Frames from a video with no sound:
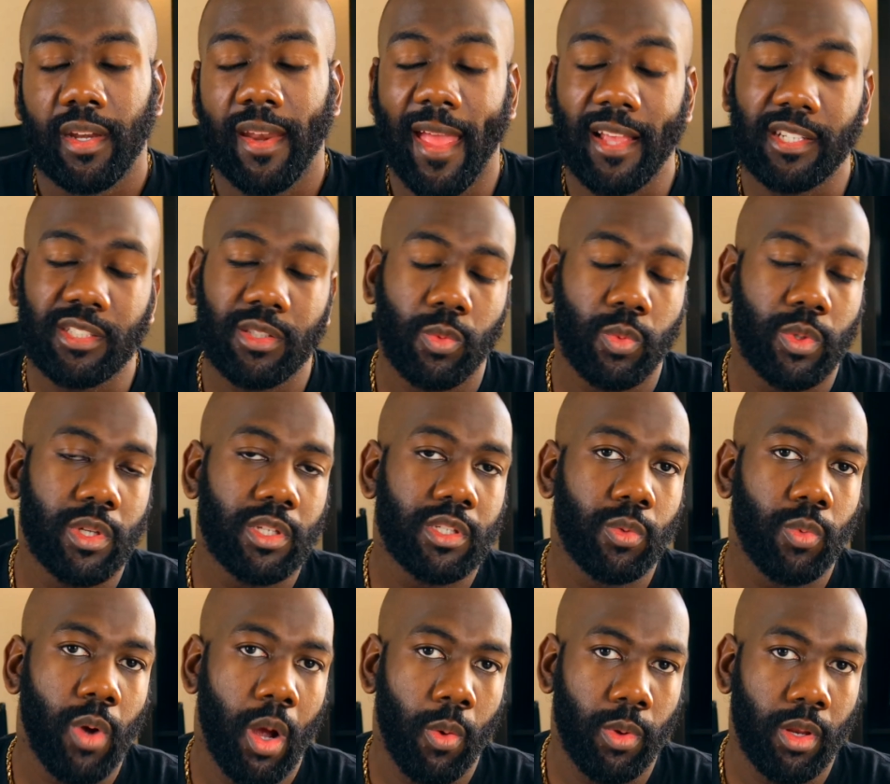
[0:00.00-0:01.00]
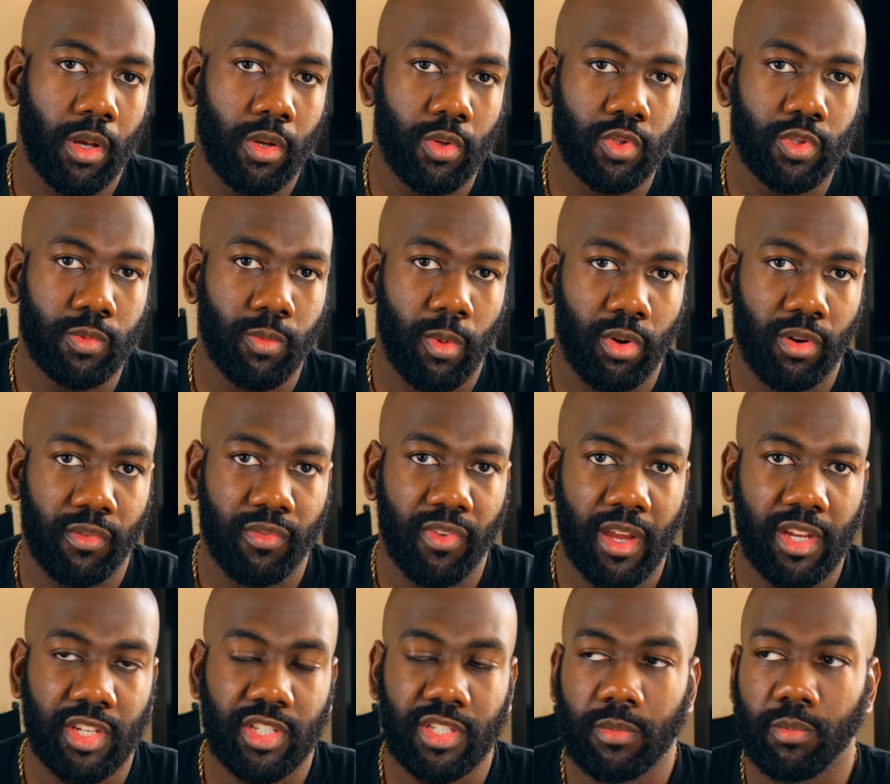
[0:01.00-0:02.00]
That's the reason why we lose
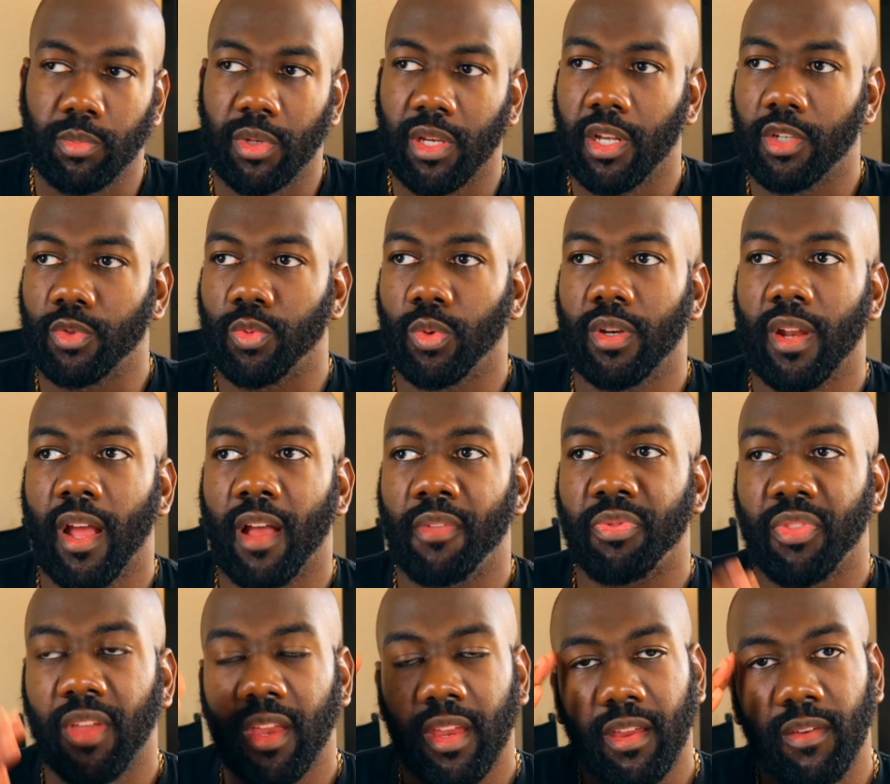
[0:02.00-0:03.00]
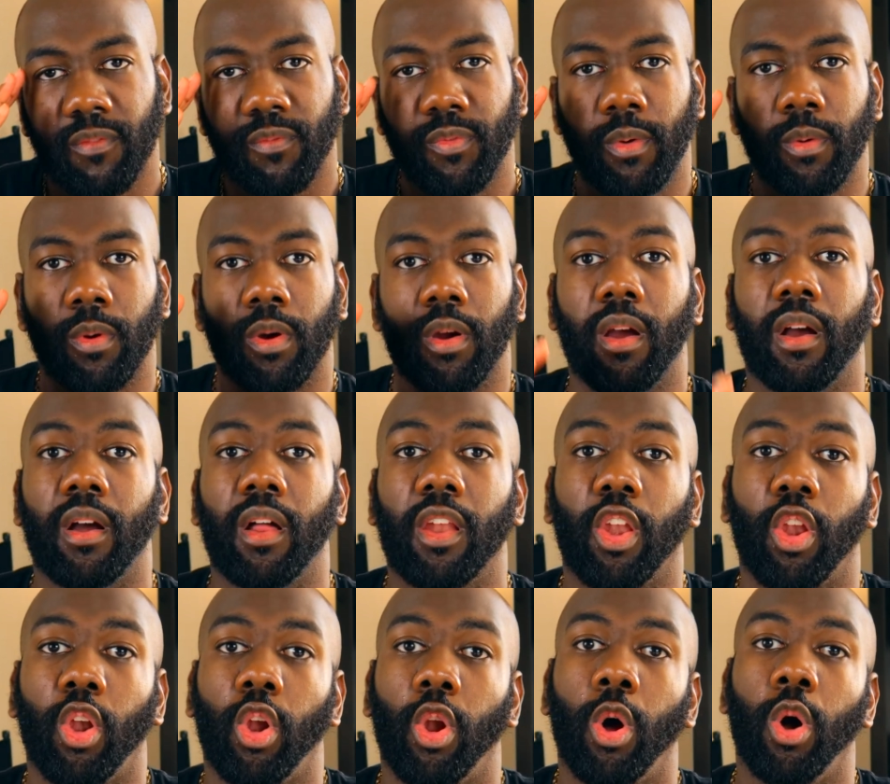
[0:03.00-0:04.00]
motivation, because we're not thinking for
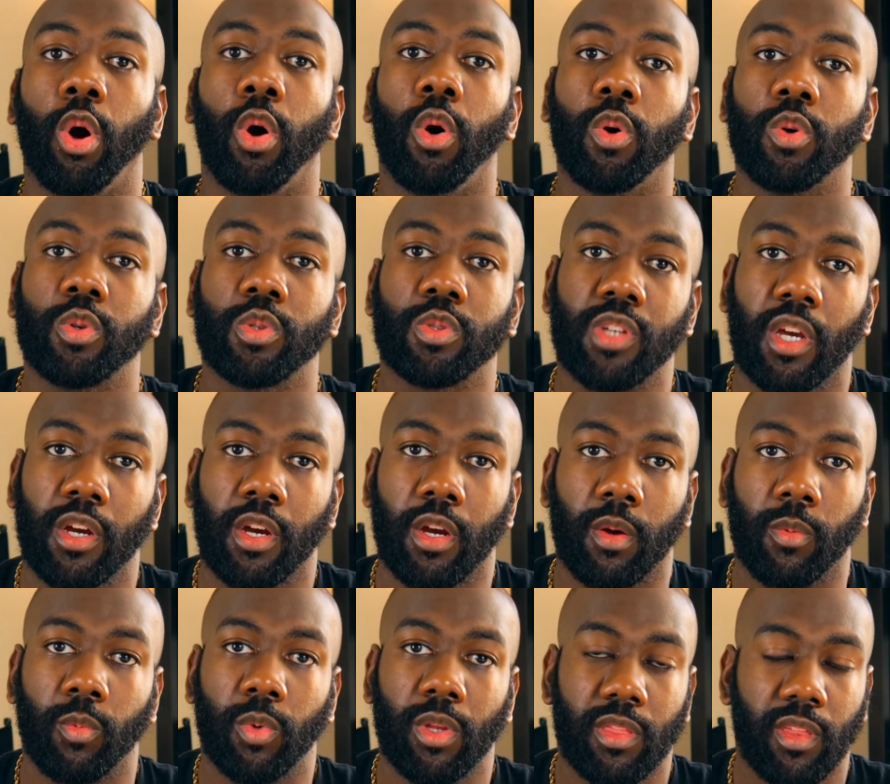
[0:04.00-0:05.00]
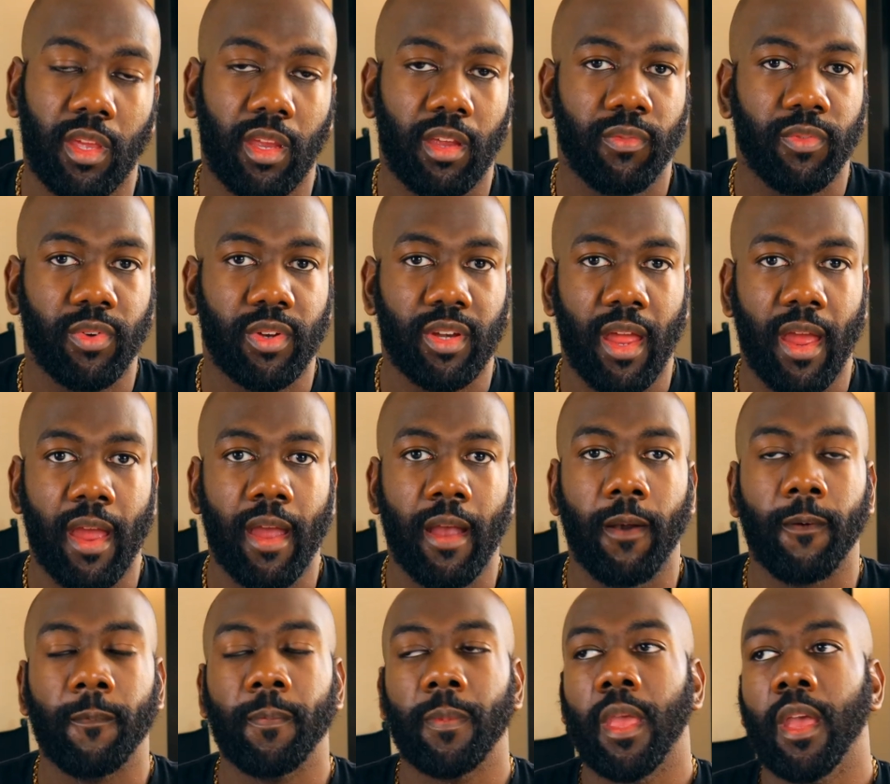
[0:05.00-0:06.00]
long term. We're thinking for now.